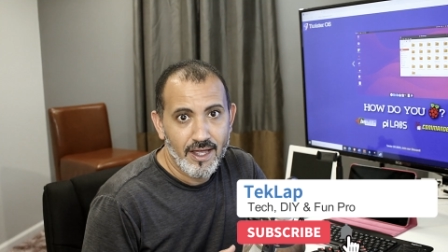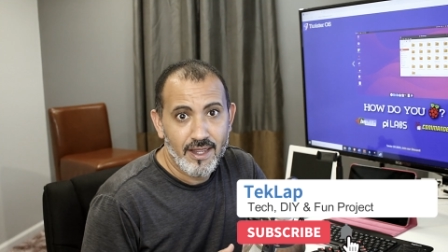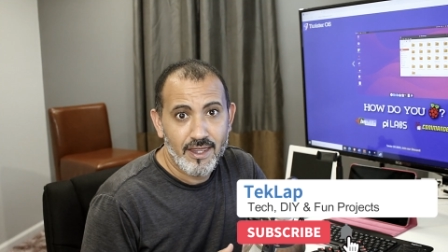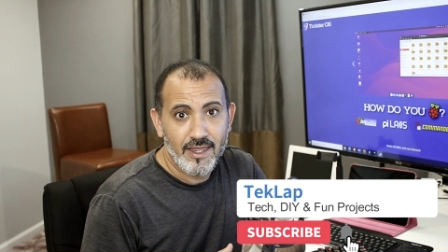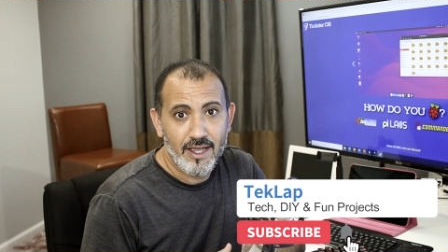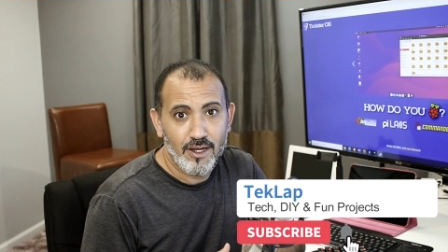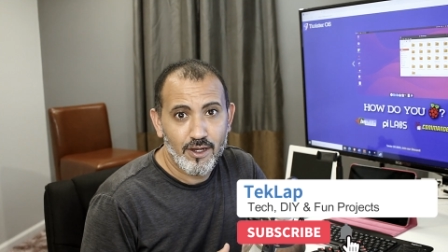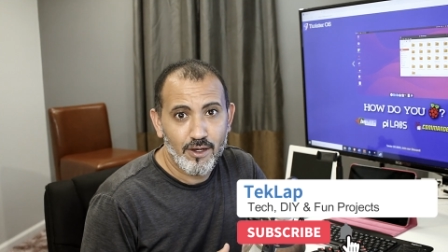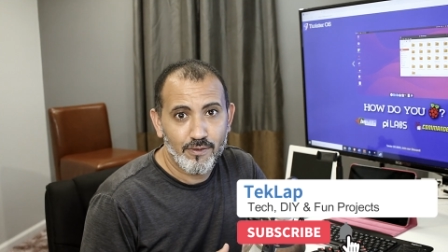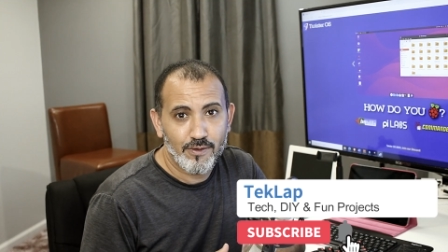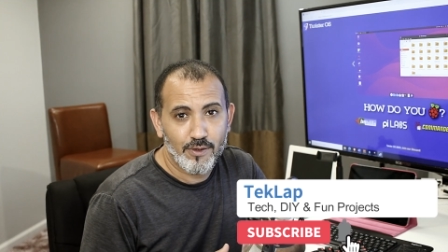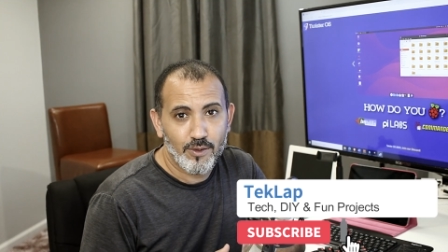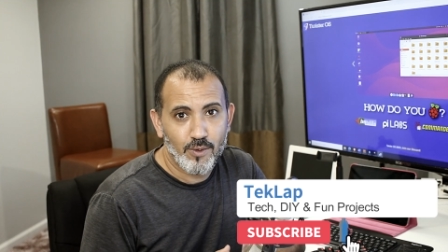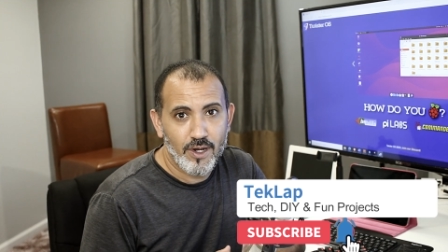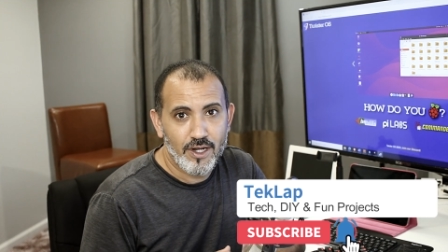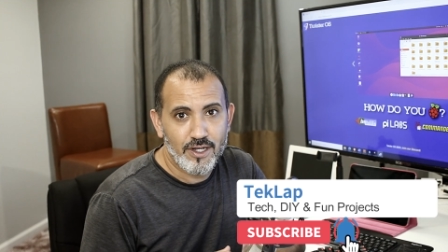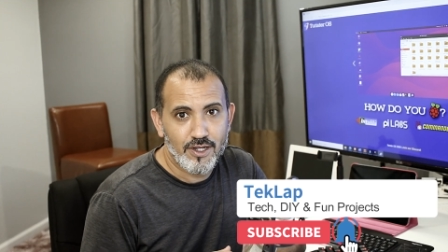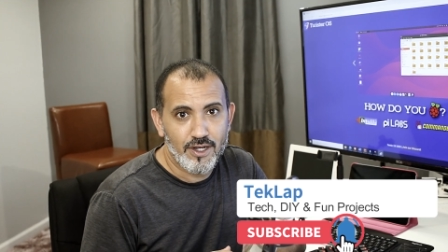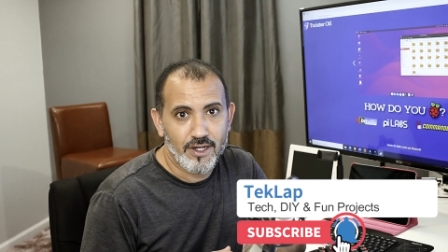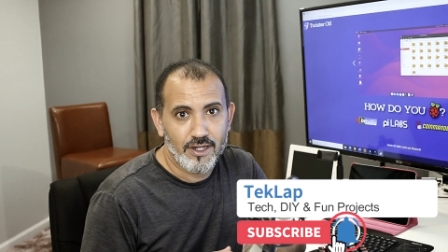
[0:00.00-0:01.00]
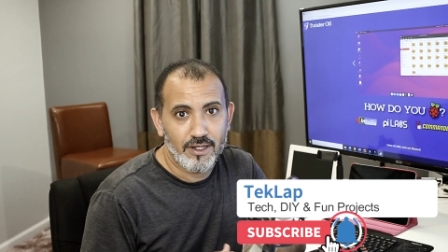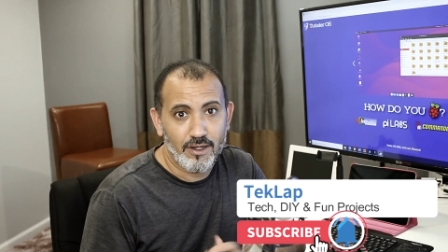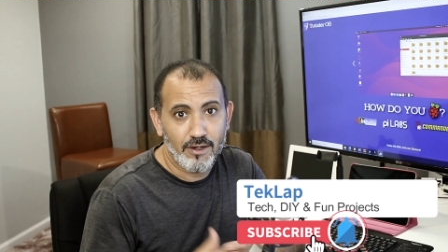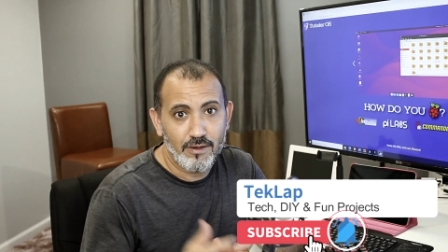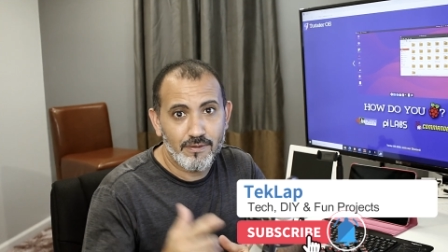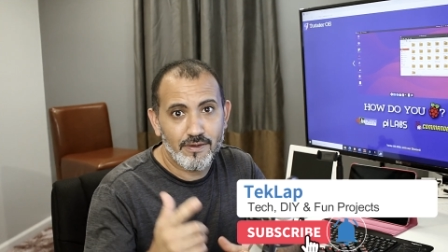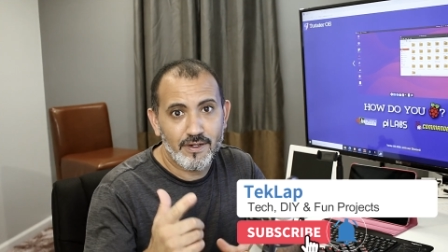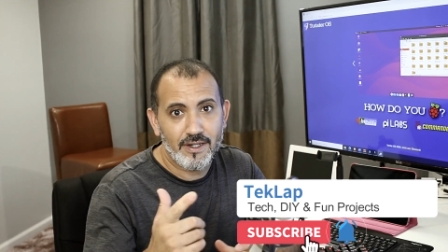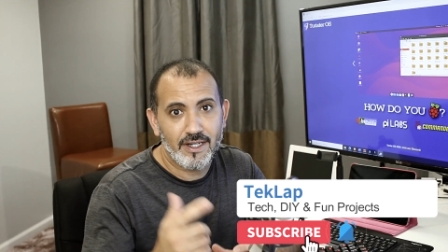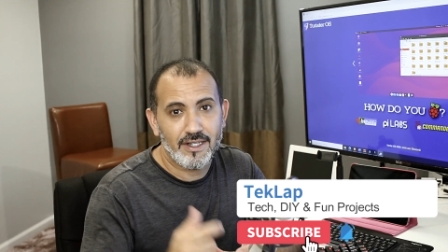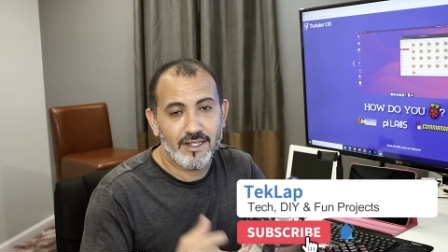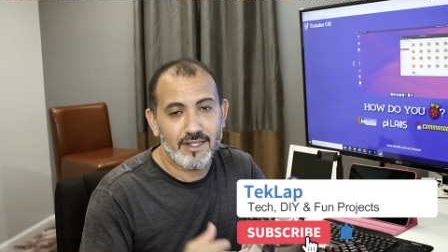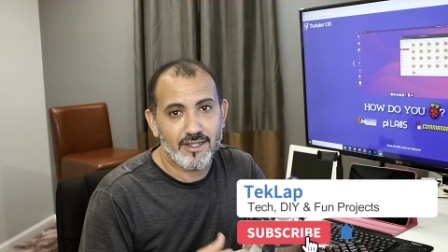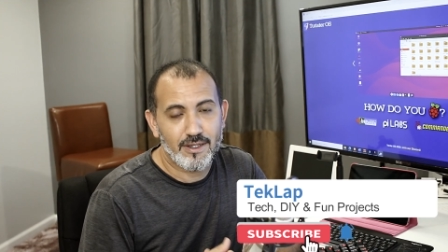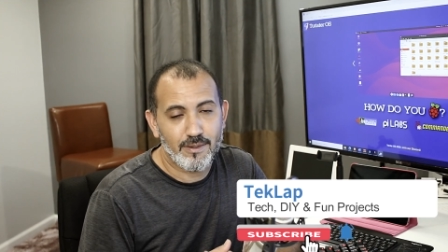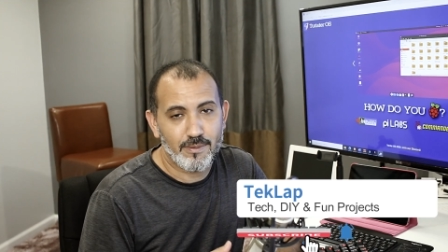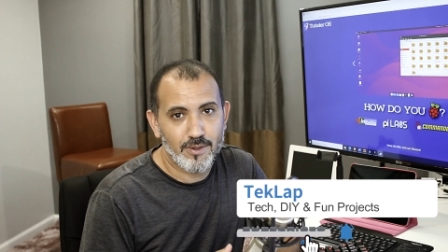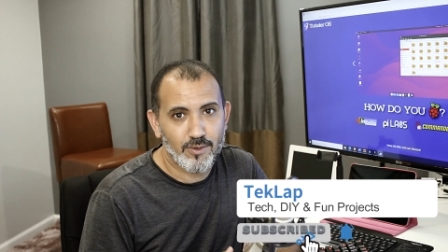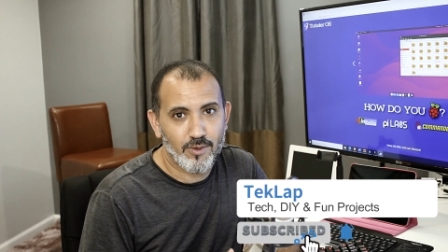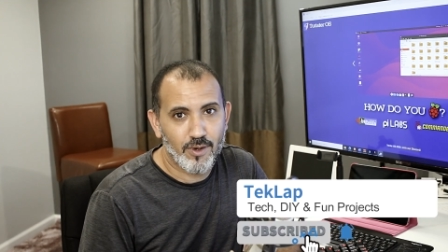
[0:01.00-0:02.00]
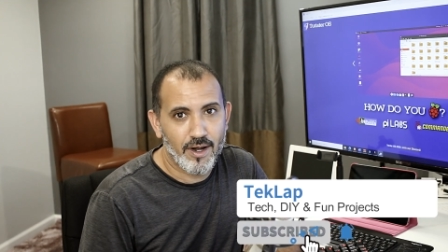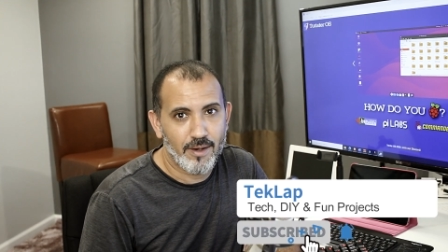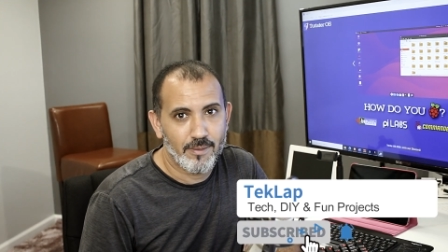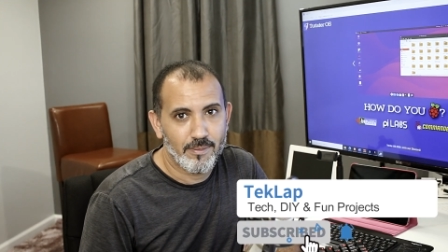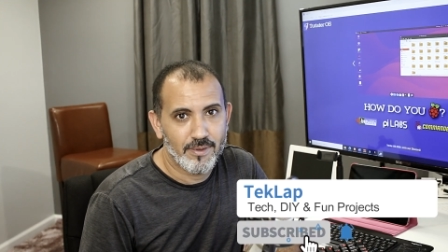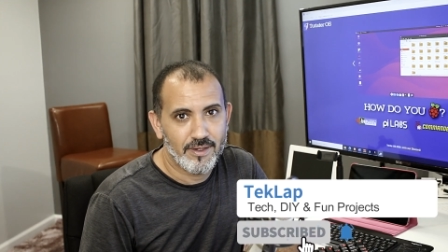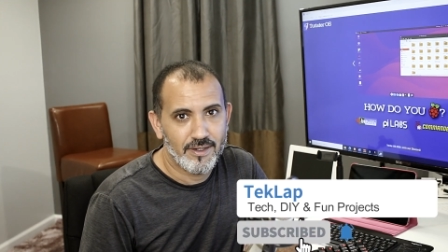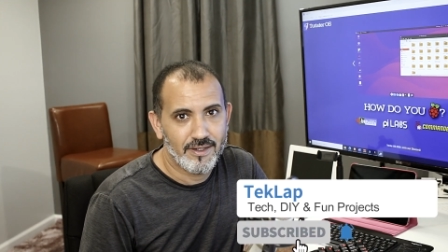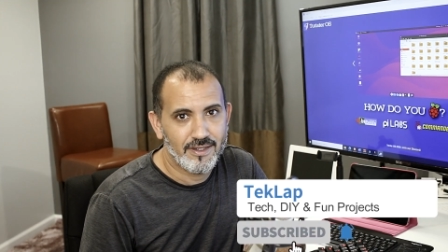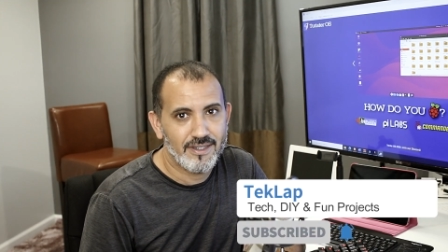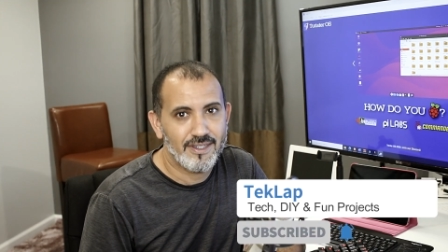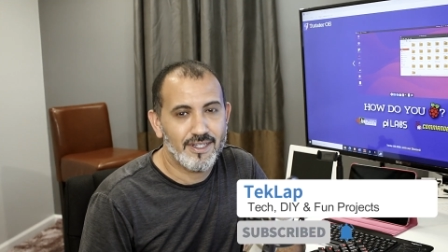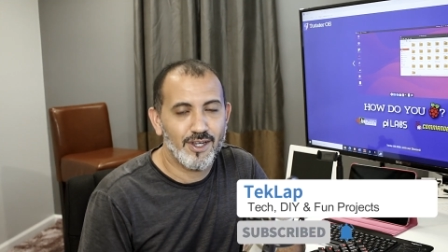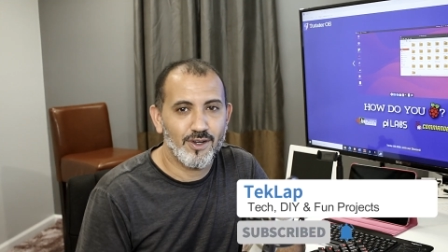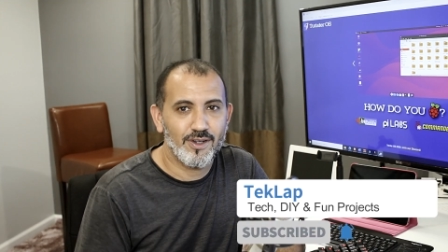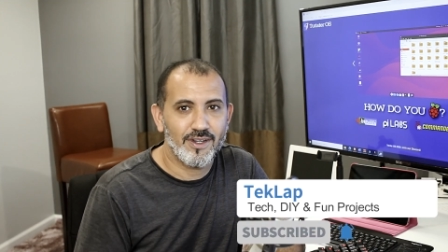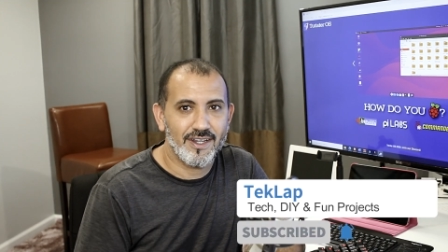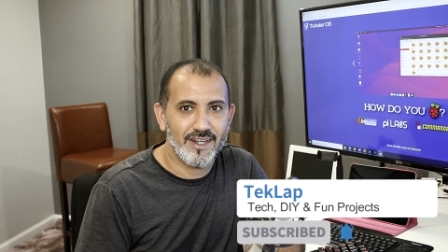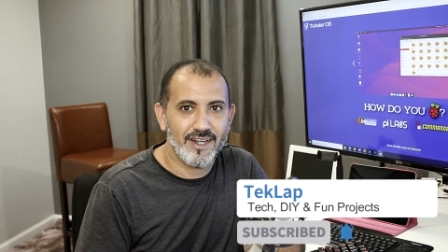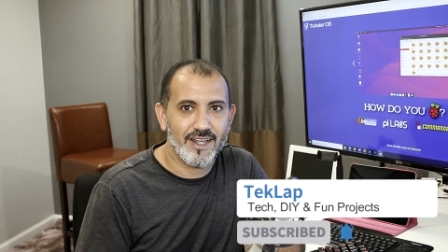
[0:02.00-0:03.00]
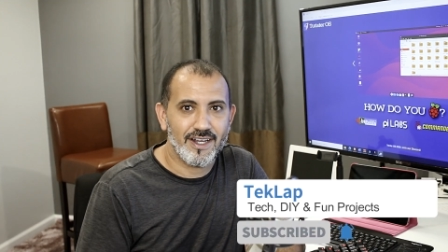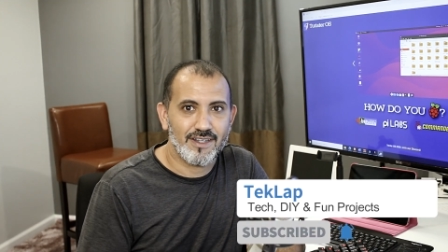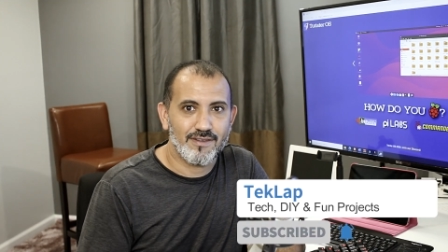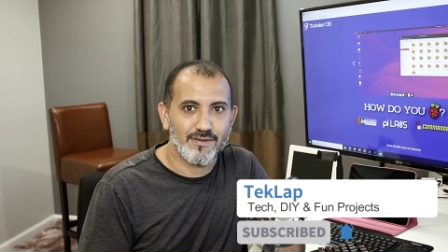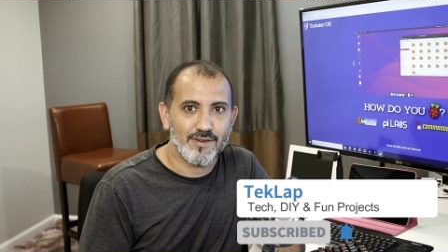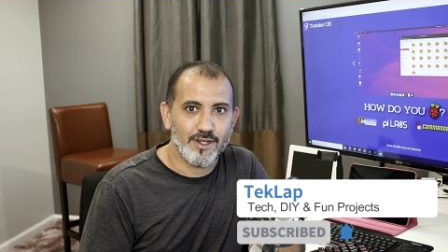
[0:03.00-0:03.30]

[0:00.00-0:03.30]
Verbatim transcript: Thank you for watching, don't forget to subscribe, see you in the next